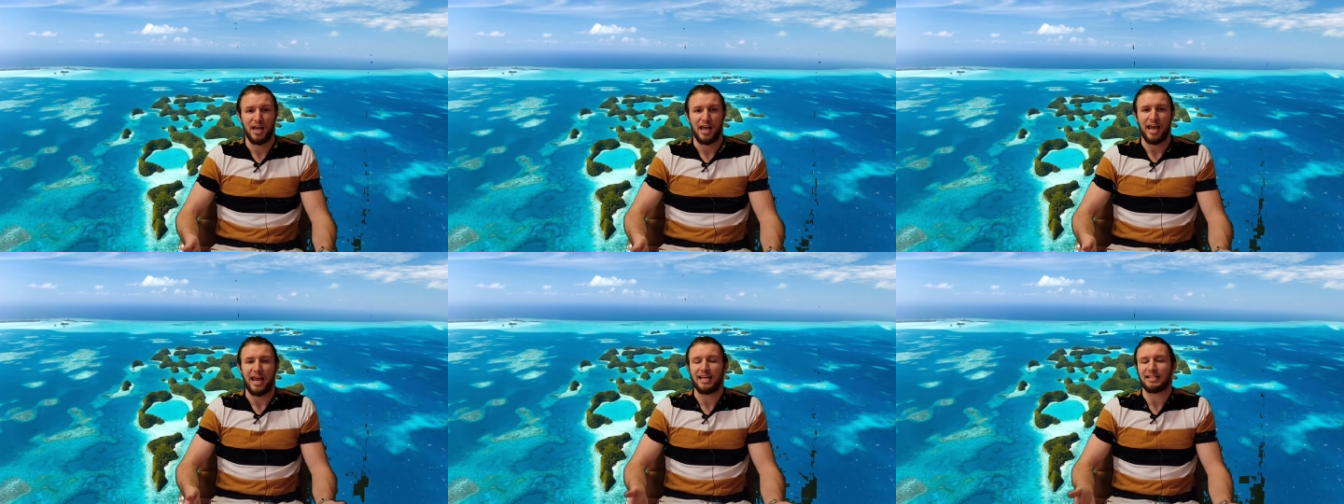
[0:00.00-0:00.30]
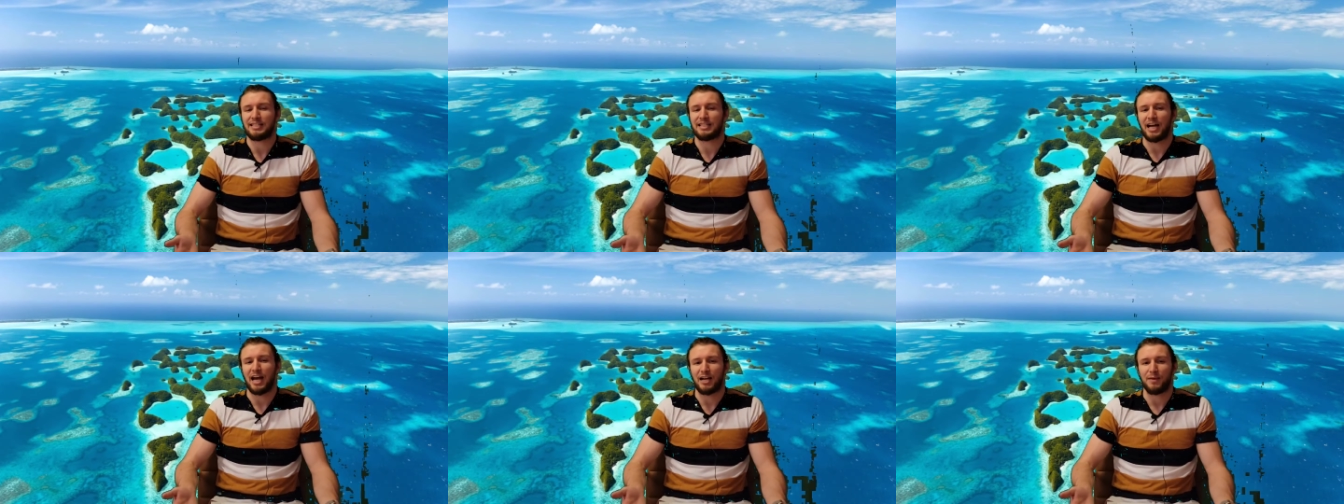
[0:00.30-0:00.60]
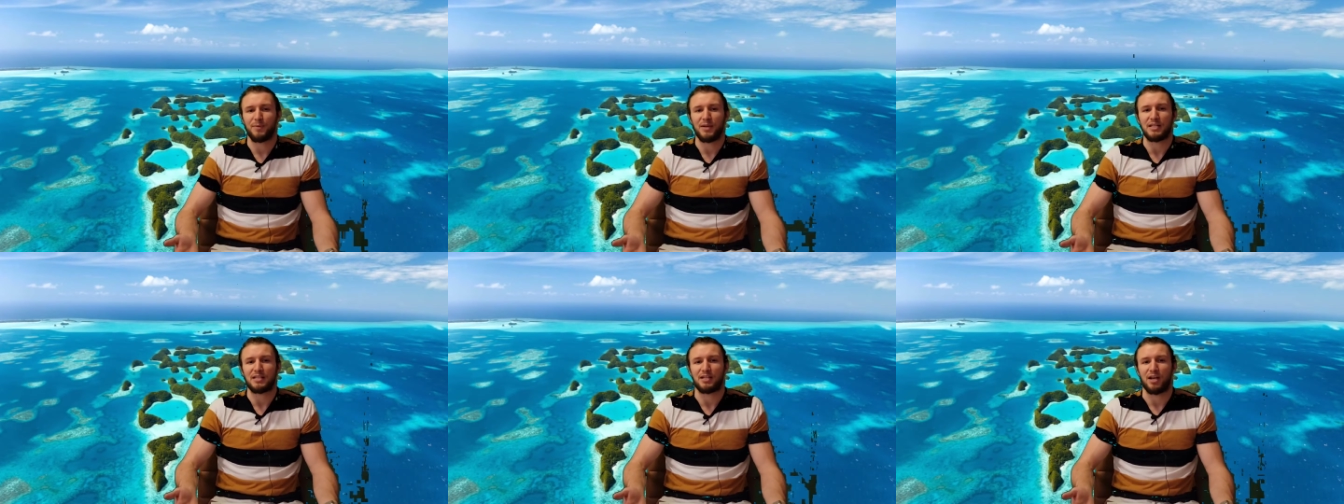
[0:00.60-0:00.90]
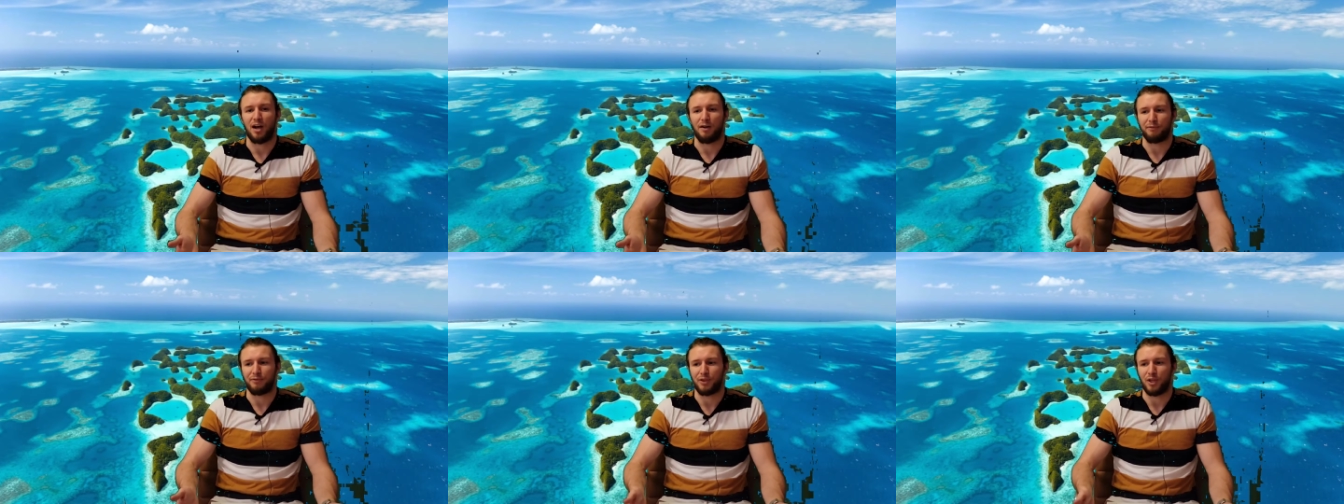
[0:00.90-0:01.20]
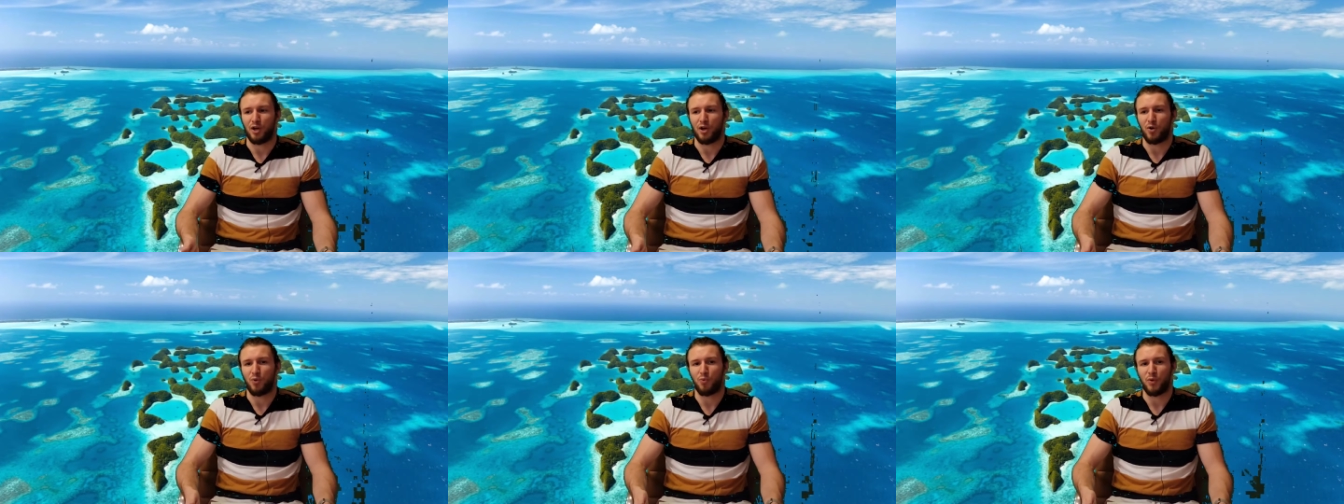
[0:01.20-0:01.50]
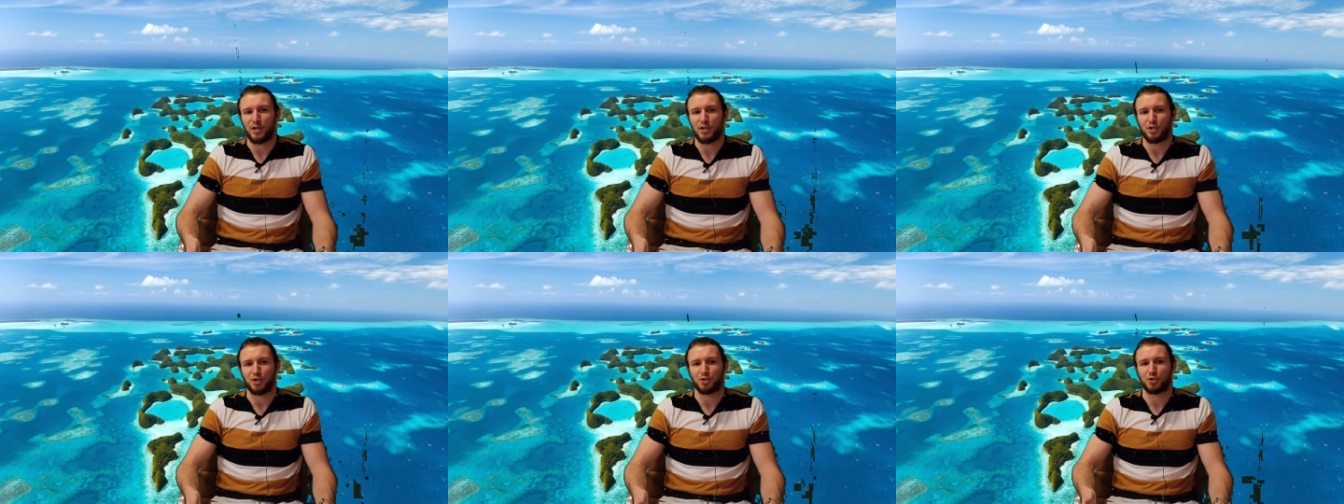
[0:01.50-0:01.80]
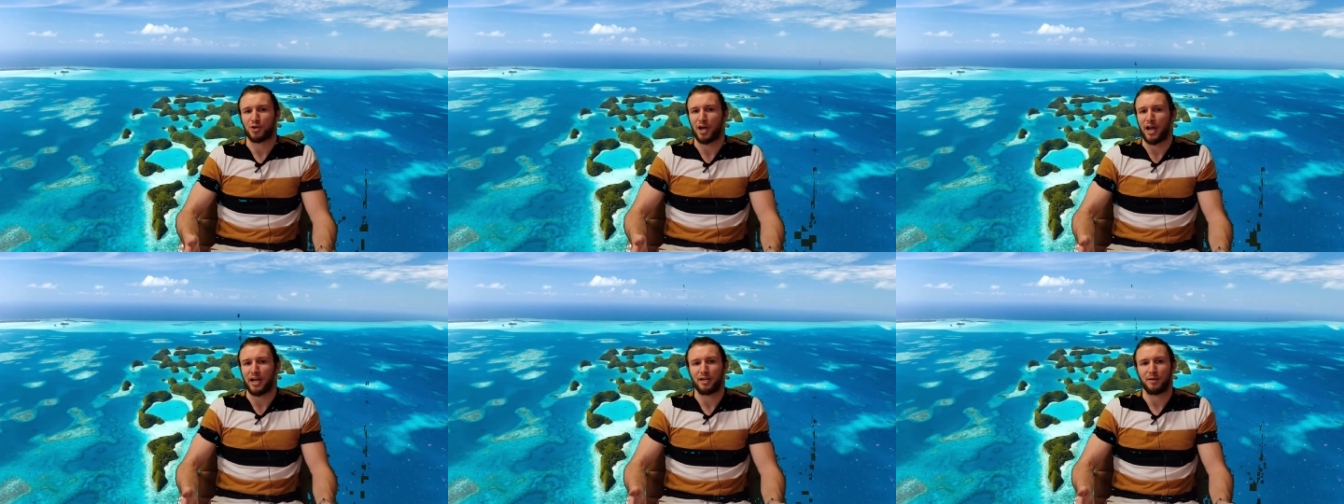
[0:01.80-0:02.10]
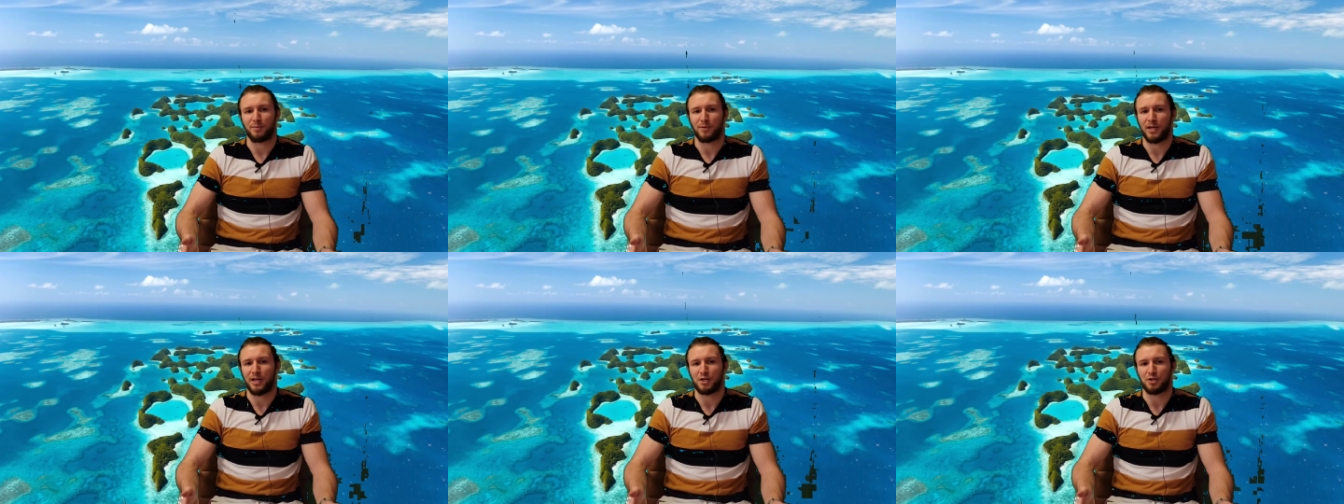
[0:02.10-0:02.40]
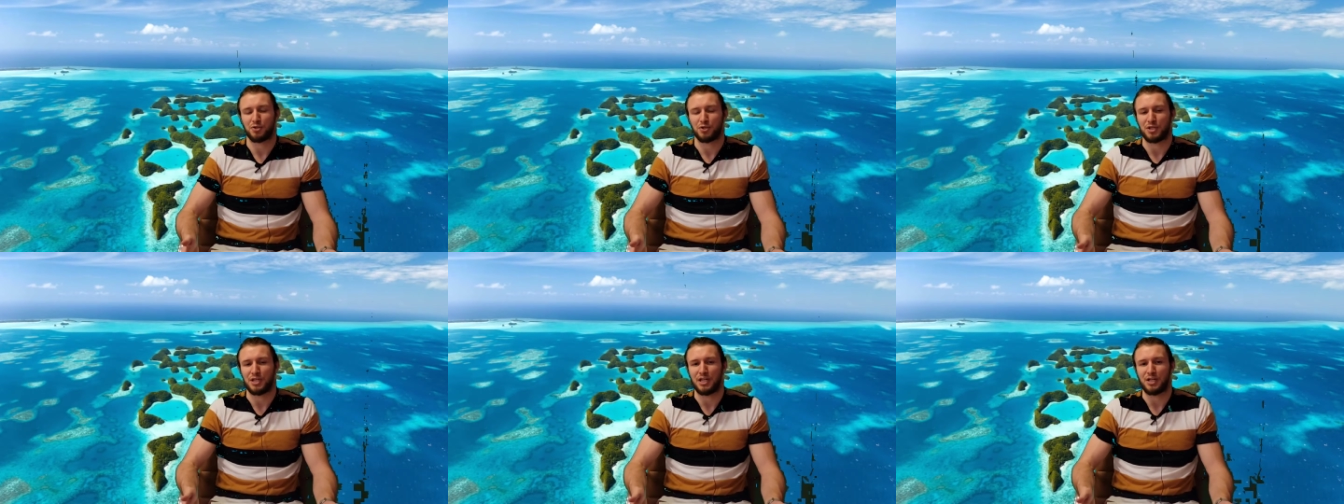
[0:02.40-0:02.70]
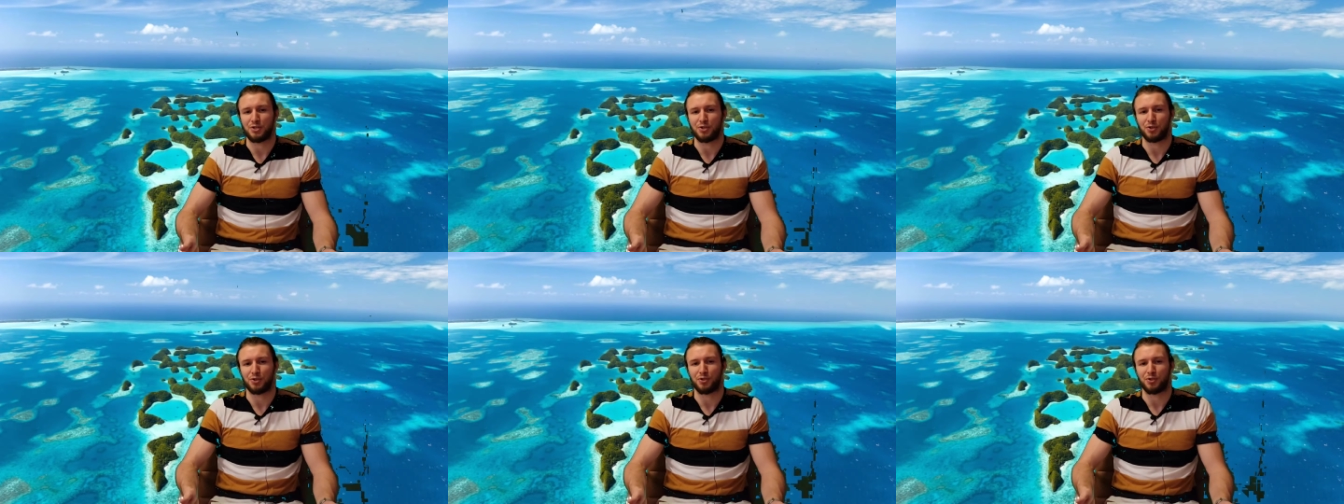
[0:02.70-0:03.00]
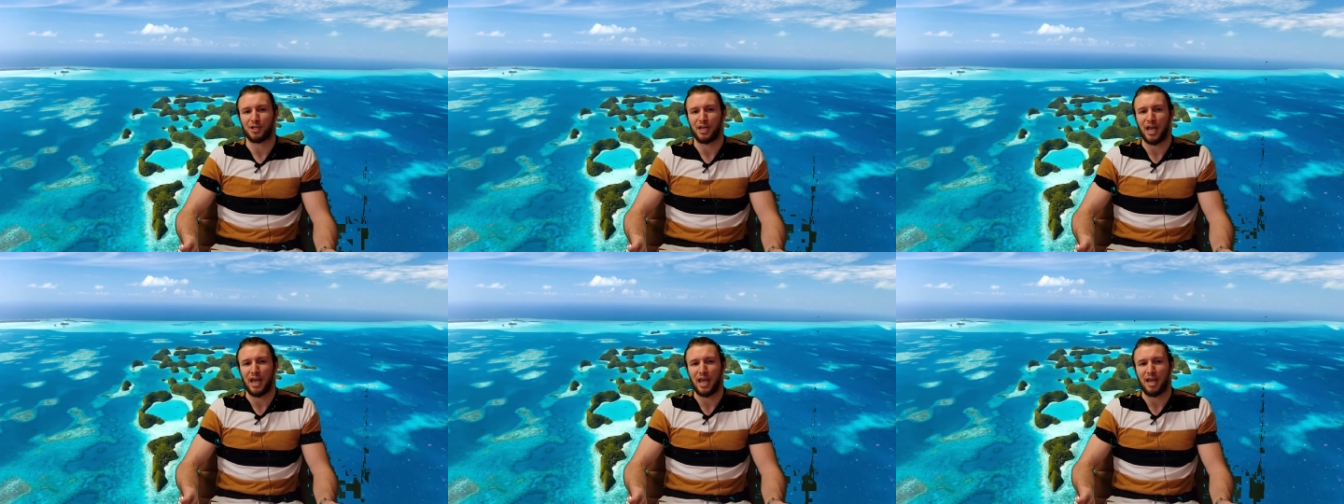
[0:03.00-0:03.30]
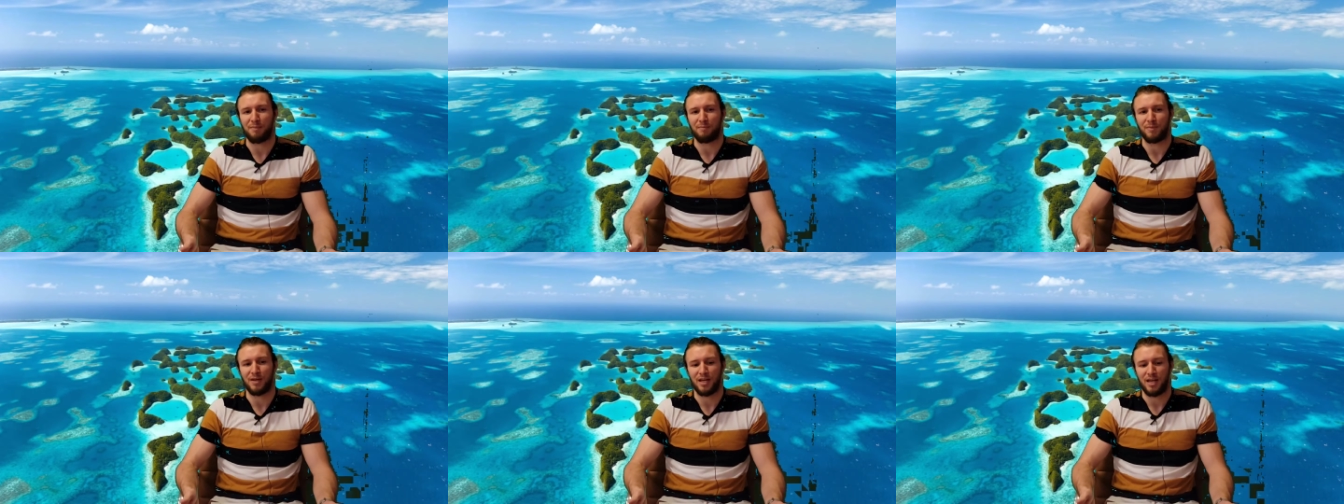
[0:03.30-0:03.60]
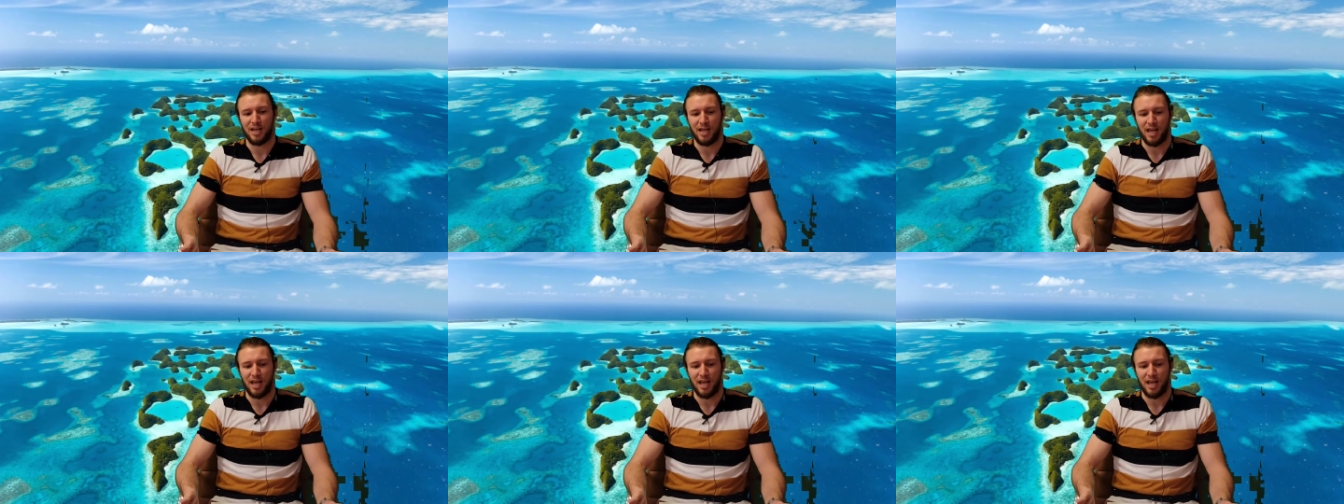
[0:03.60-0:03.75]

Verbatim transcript: It's got to be tough though when you're trying to play a strategical game